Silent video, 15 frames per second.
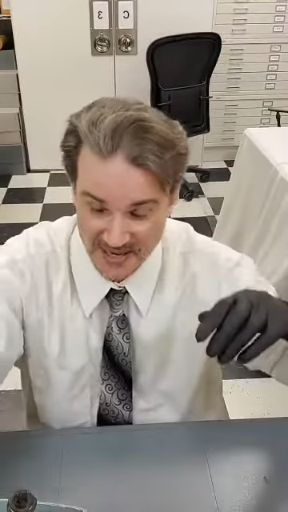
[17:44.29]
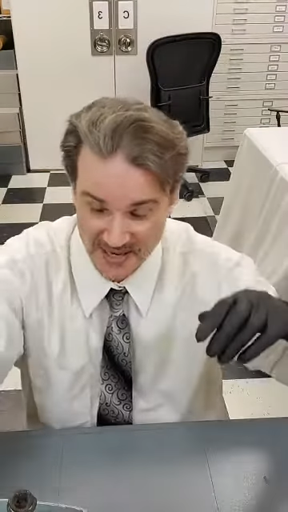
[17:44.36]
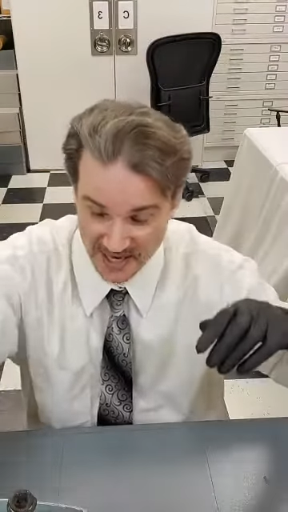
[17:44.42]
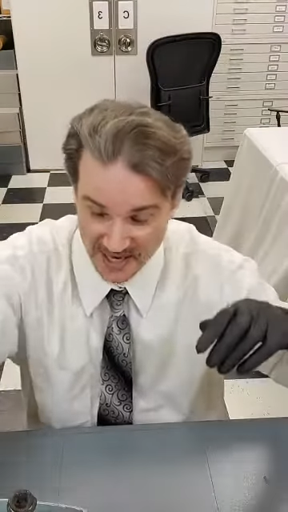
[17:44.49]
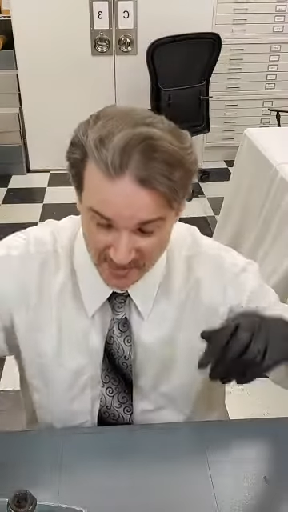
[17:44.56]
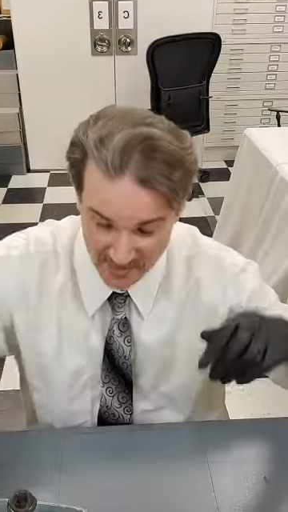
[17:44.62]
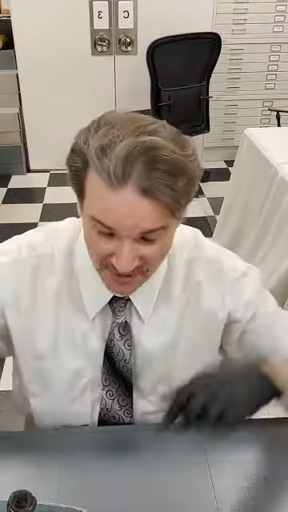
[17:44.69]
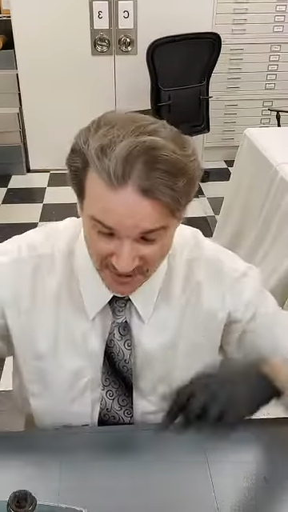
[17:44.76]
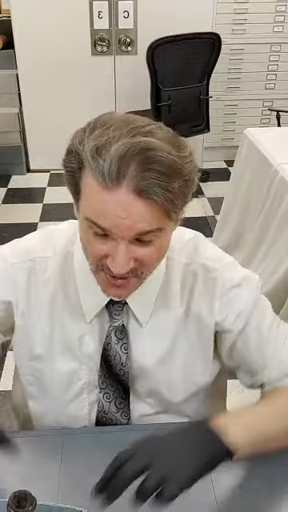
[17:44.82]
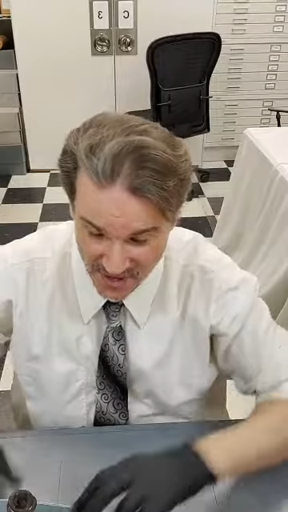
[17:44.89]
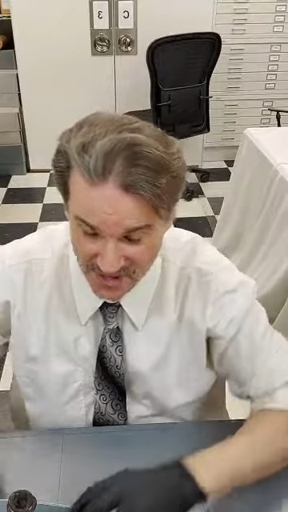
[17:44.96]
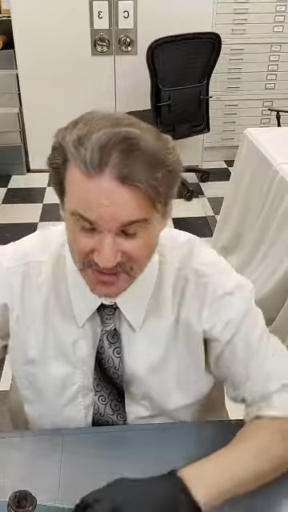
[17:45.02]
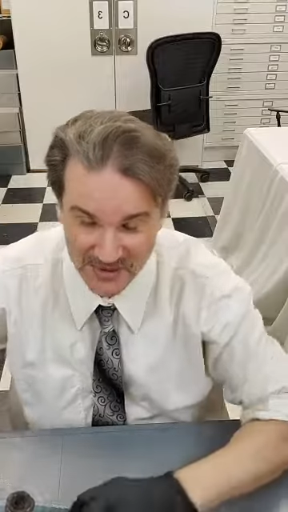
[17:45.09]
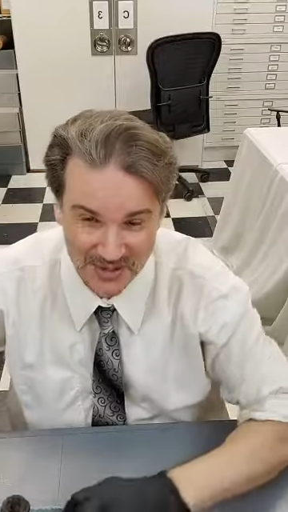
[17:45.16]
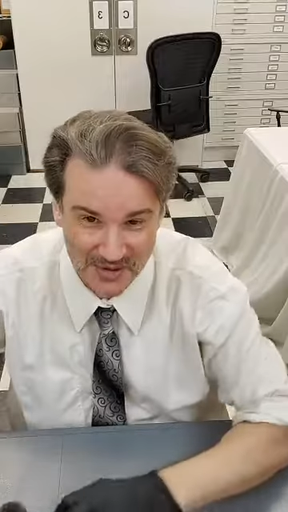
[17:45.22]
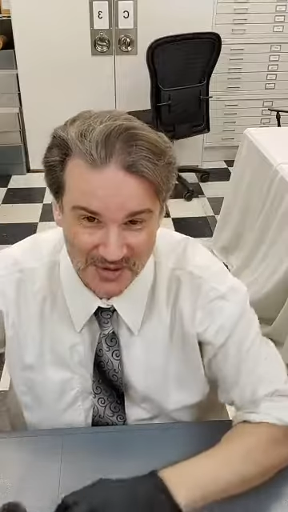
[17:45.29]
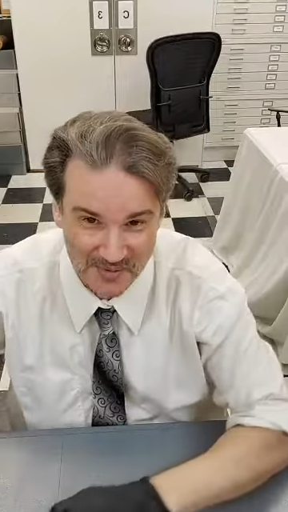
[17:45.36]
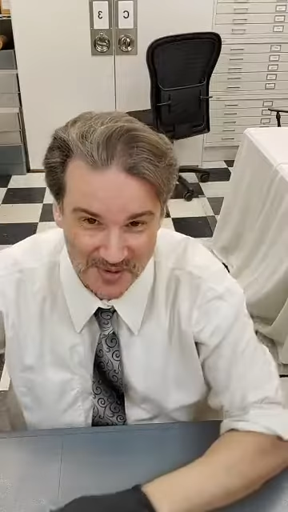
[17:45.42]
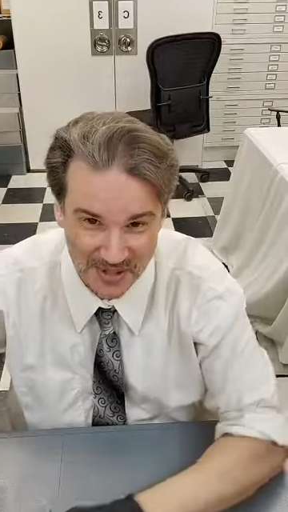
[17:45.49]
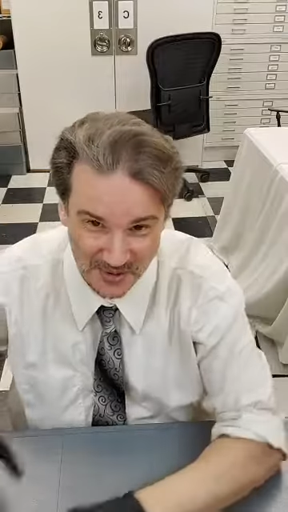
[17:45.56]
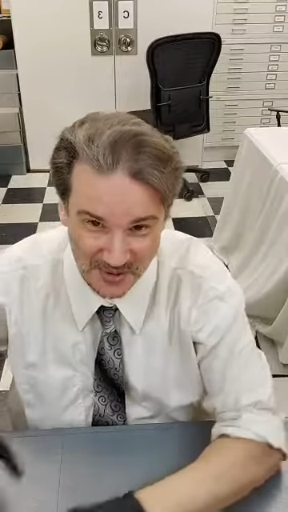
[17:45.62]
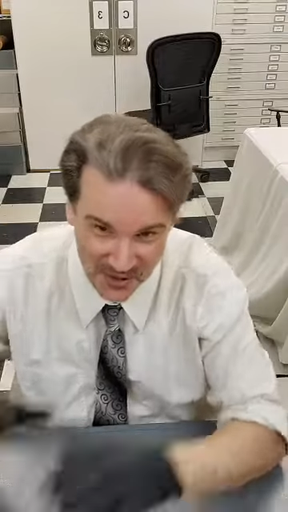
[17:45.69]
Anyway, thank you so
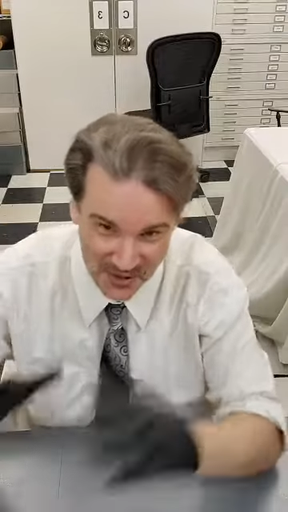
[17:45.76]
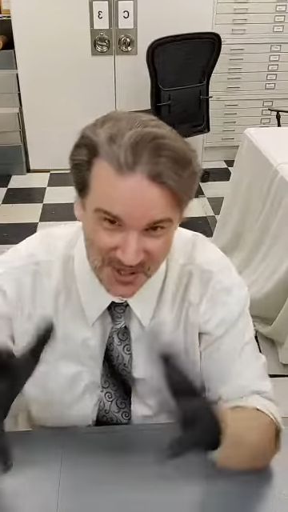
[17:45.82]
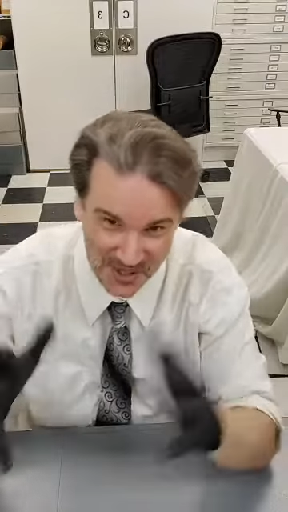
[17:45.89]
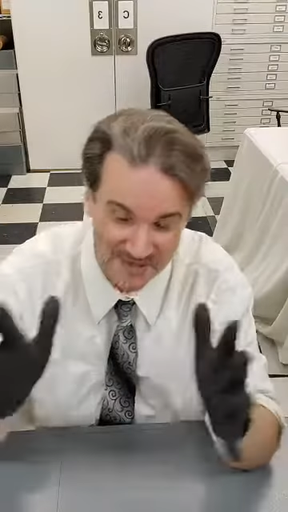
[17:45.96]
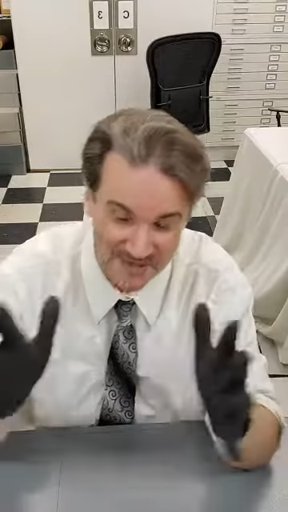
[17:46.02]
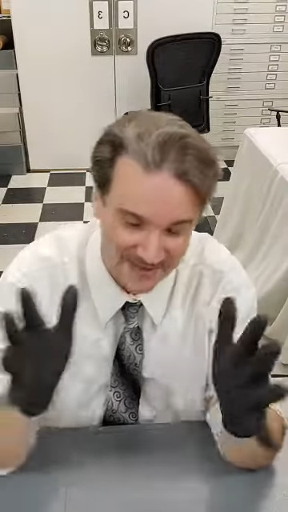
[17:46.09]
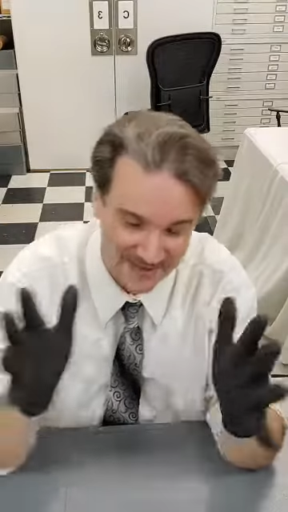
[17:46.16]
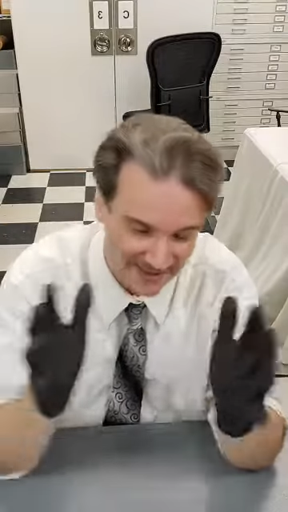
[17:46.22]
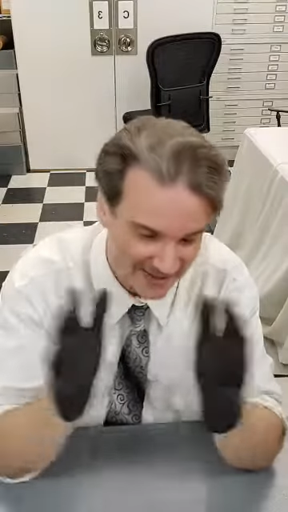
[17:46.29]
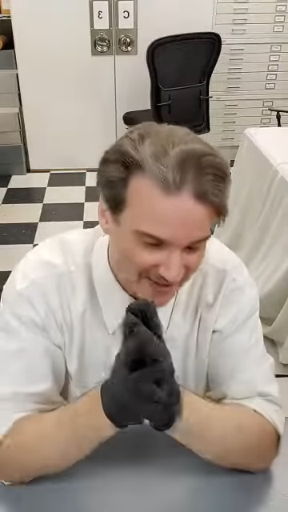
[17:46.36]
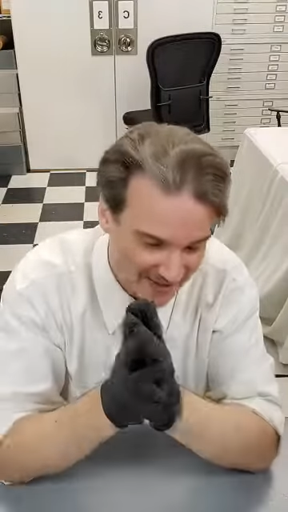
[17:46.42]
much for joining me.